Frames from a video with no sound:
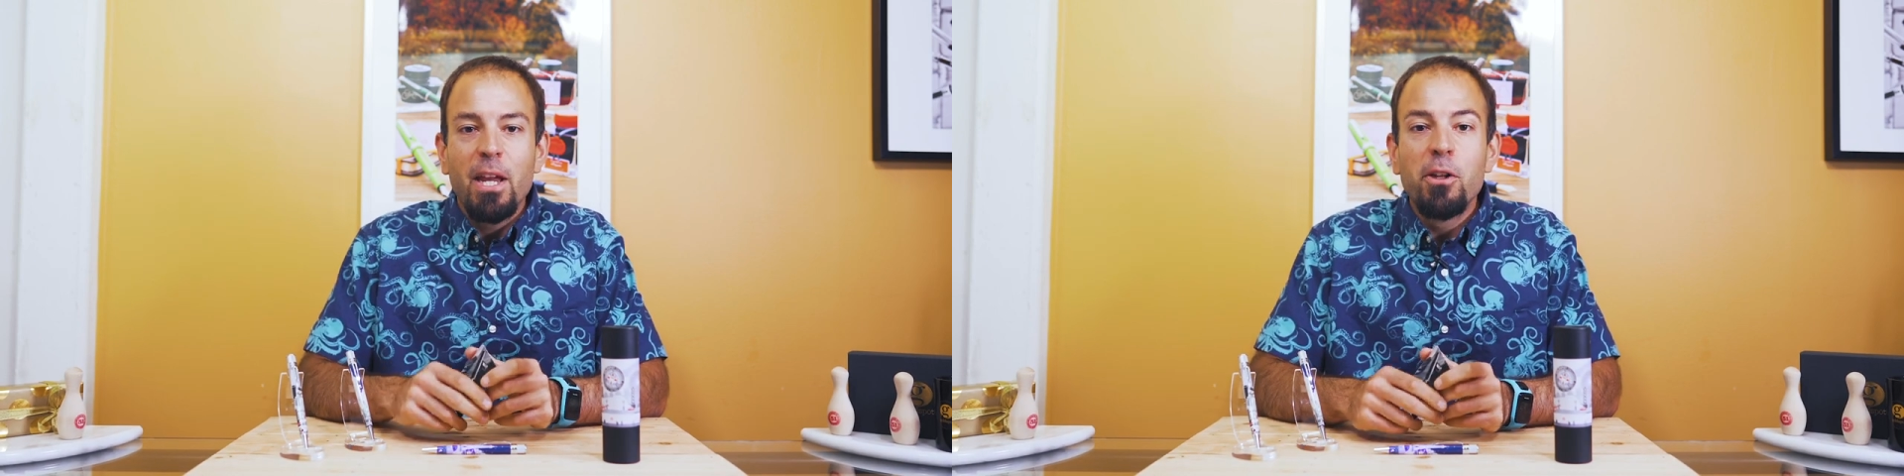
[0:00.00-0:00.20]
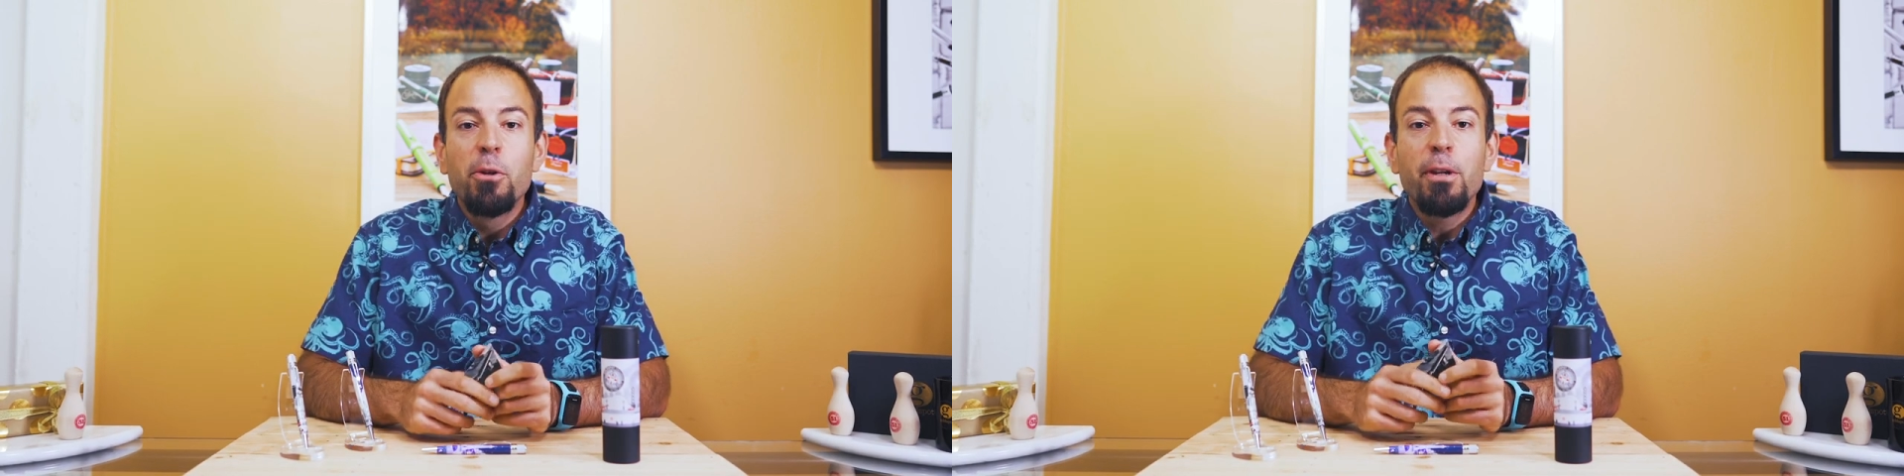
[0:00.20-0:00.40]

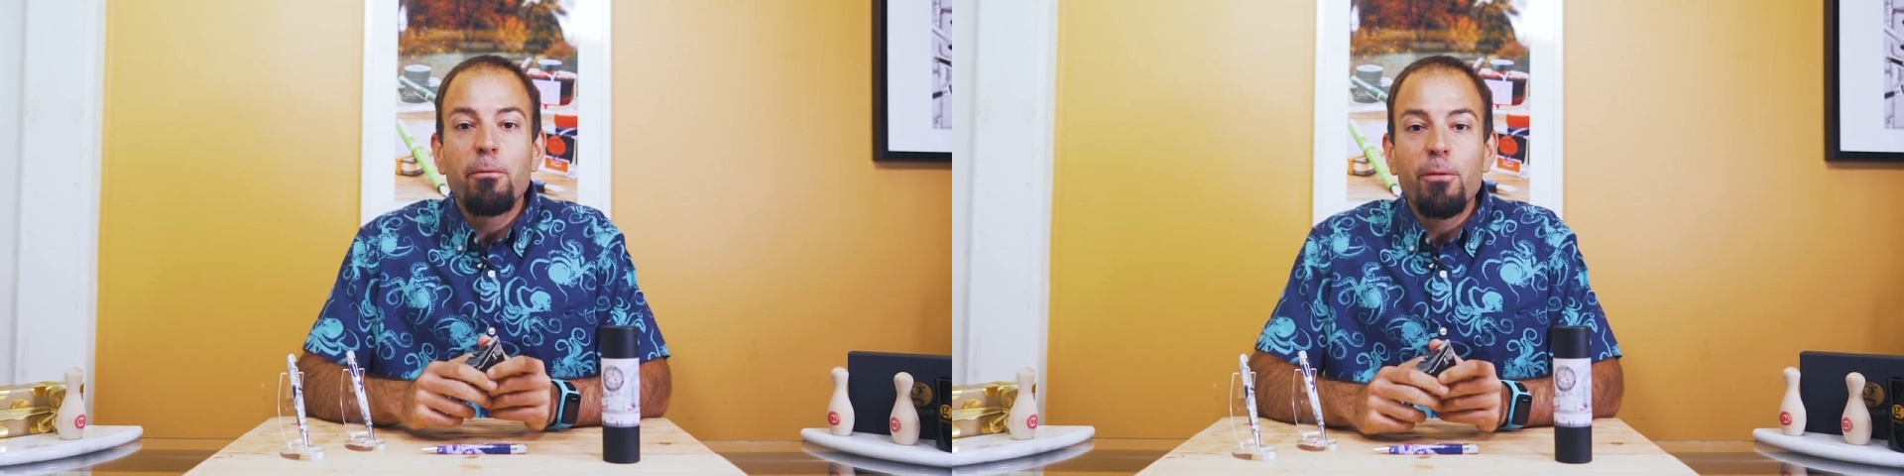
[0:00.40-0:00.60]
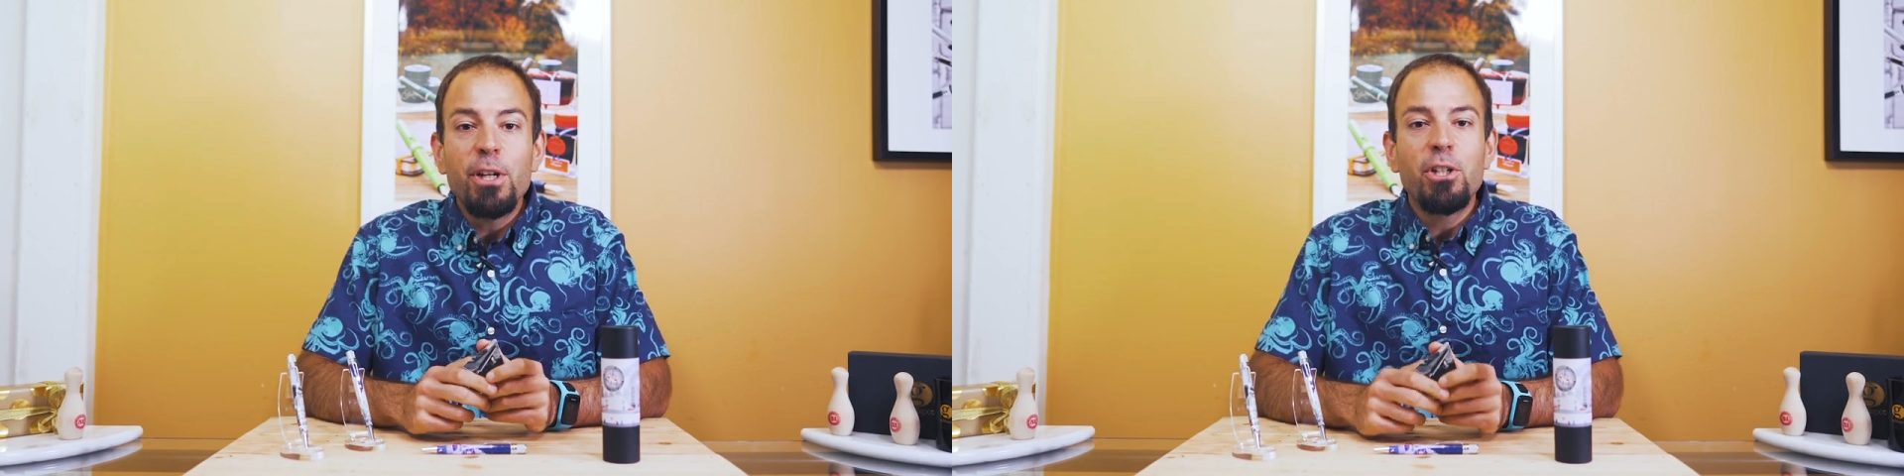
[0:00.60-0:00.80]
including
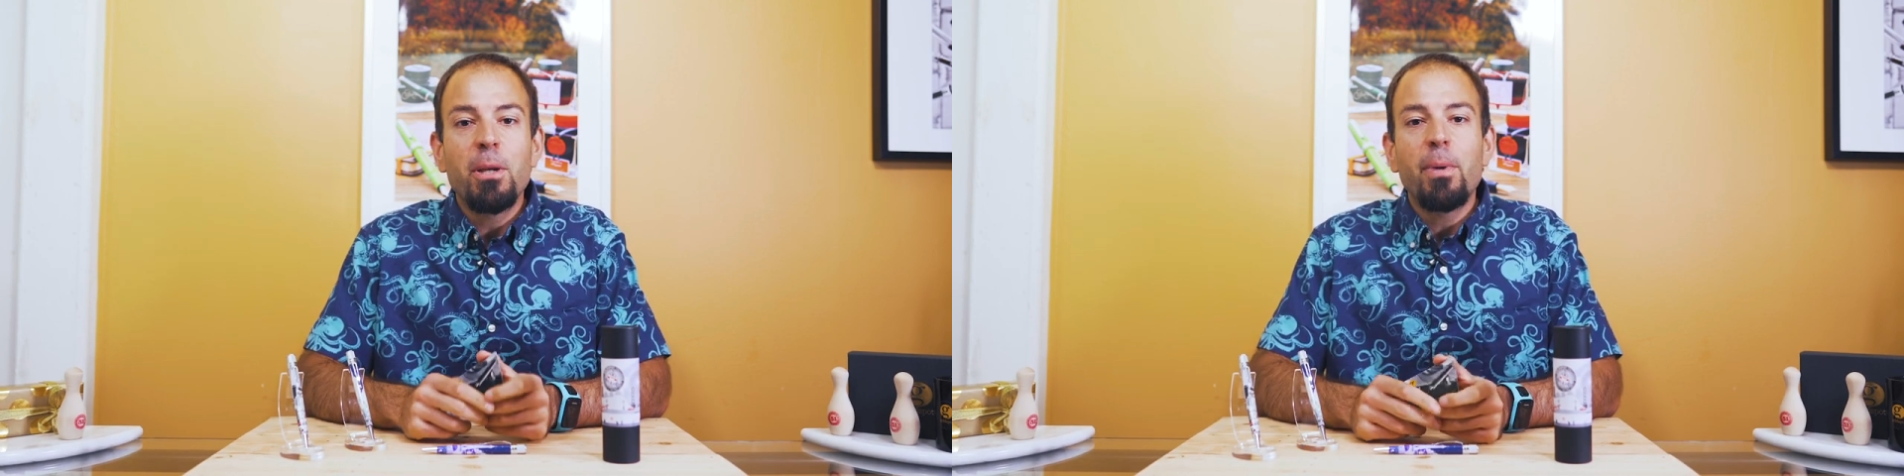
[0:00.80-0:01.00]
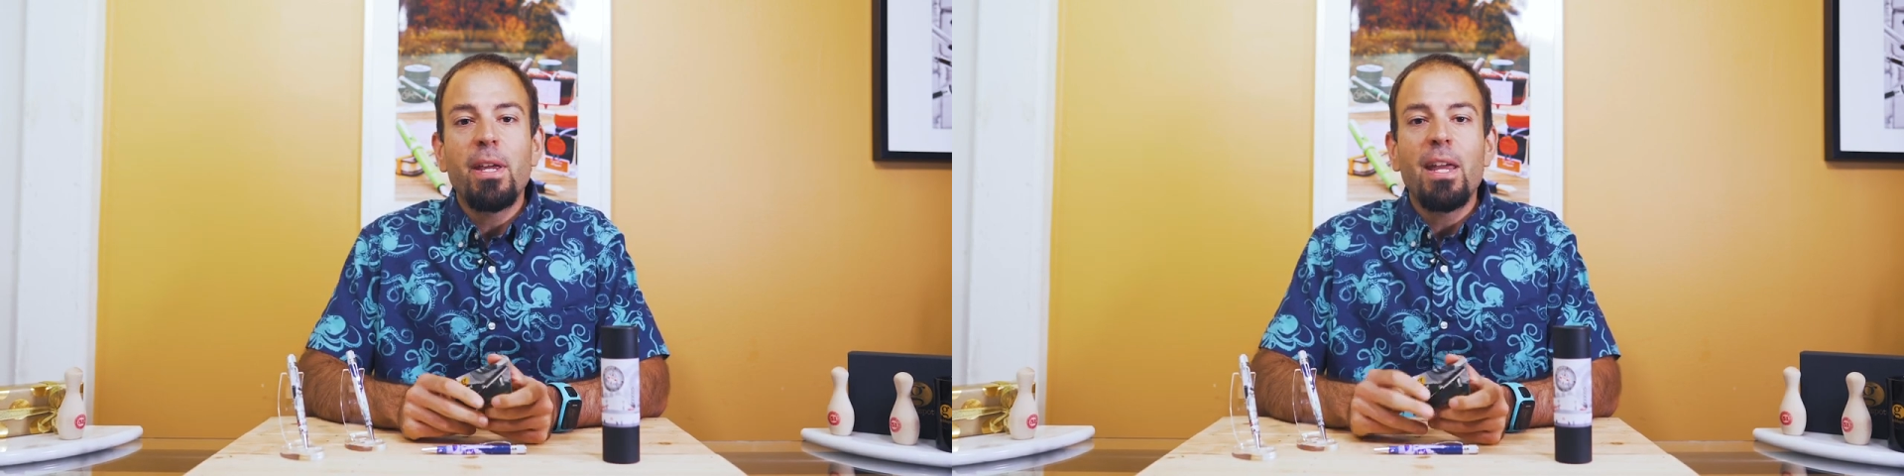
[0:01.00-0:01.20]
free
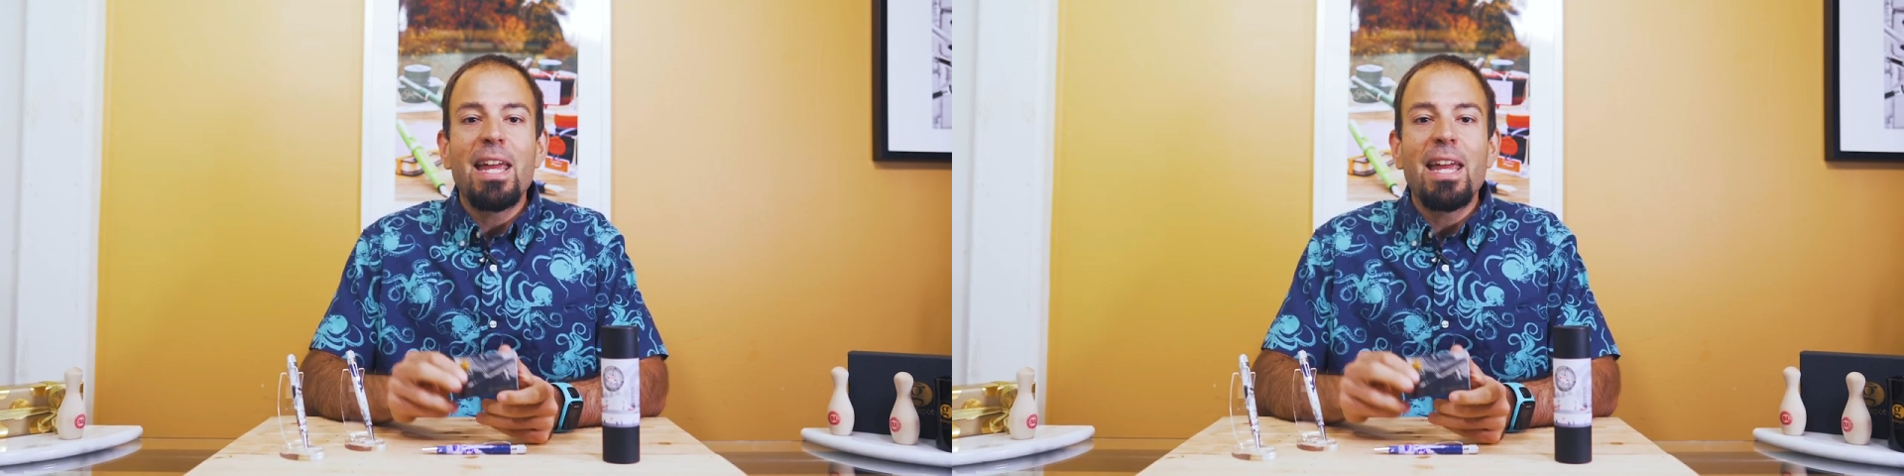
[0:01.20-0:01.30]
shipping